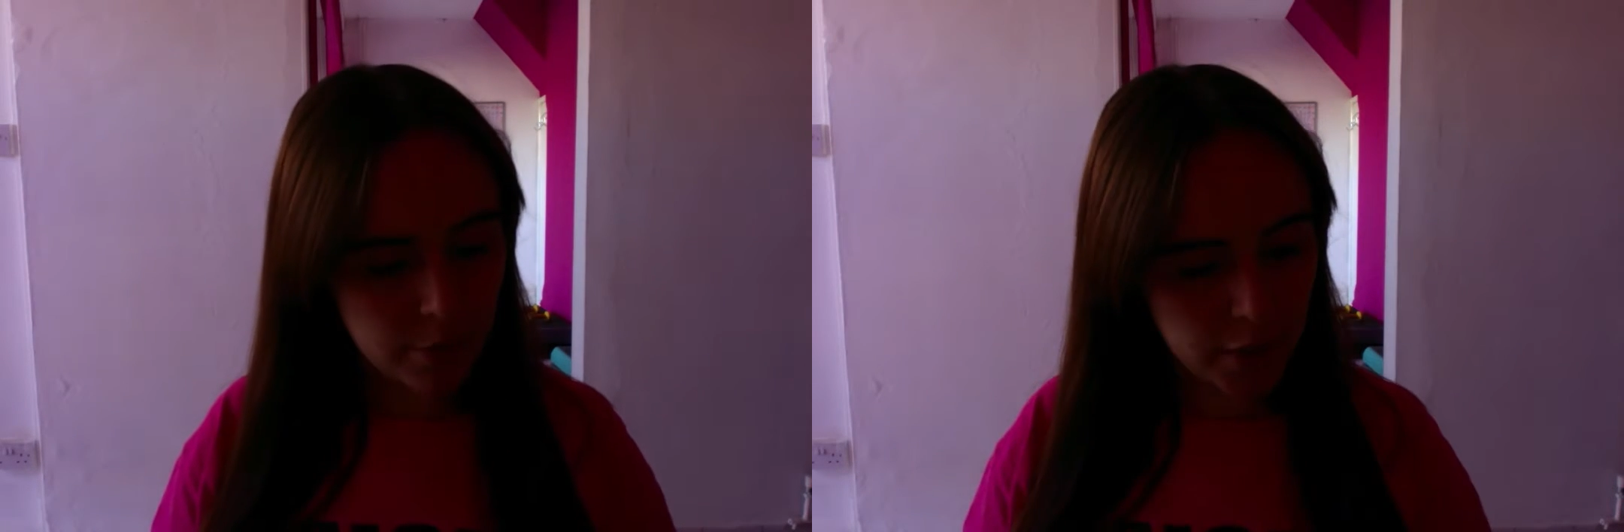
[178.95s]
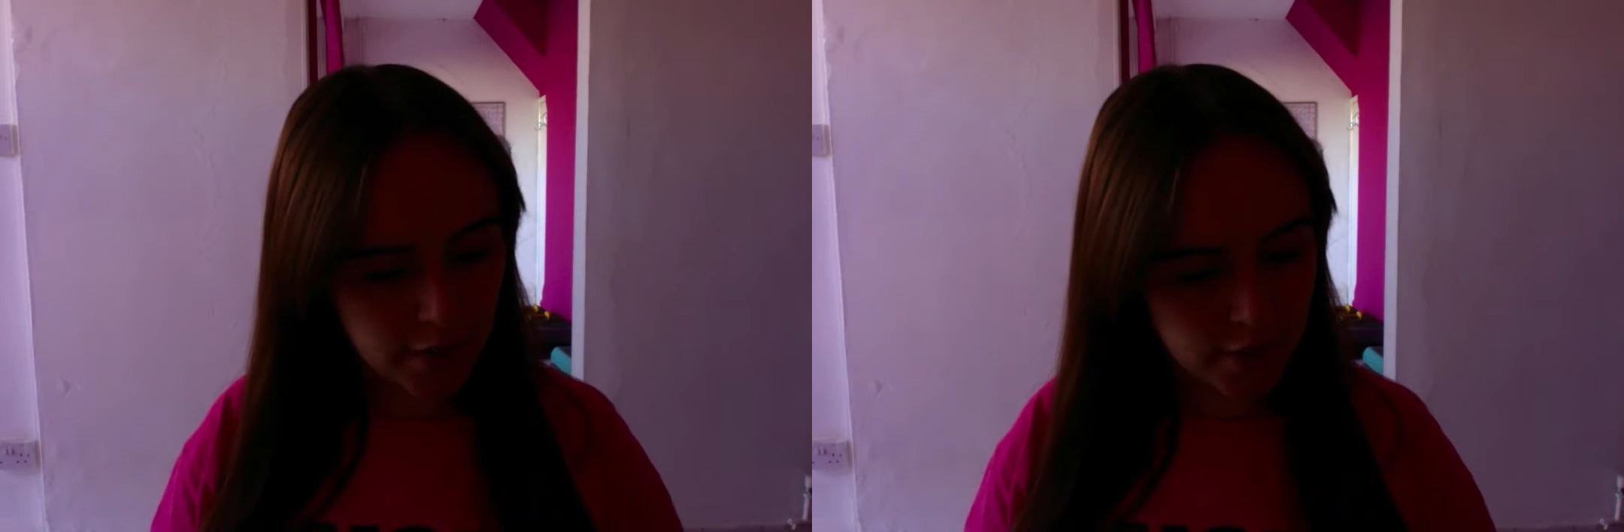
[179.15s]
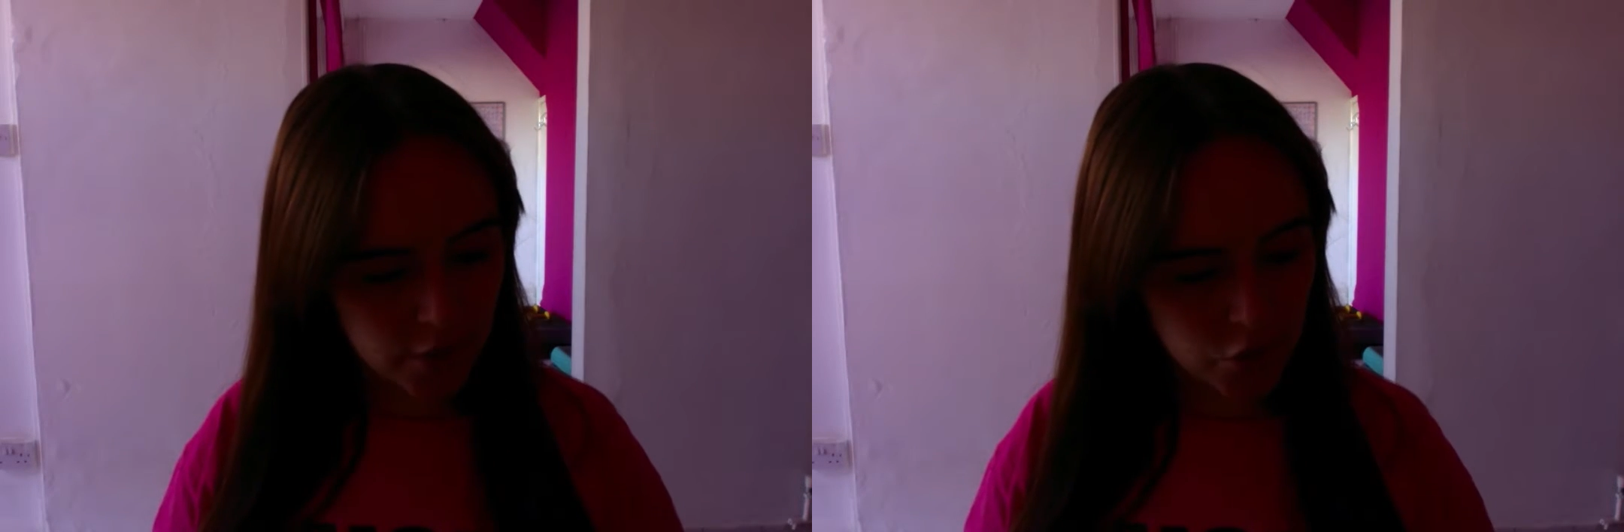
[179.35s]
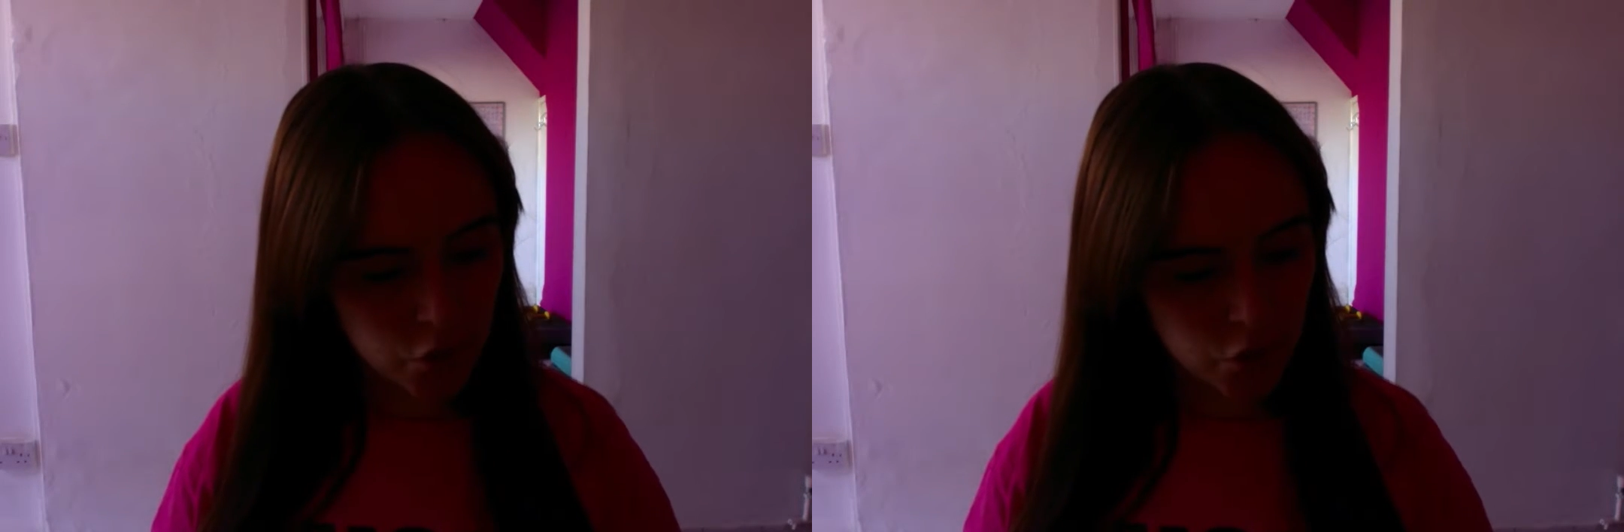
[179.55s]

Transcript: many exercises?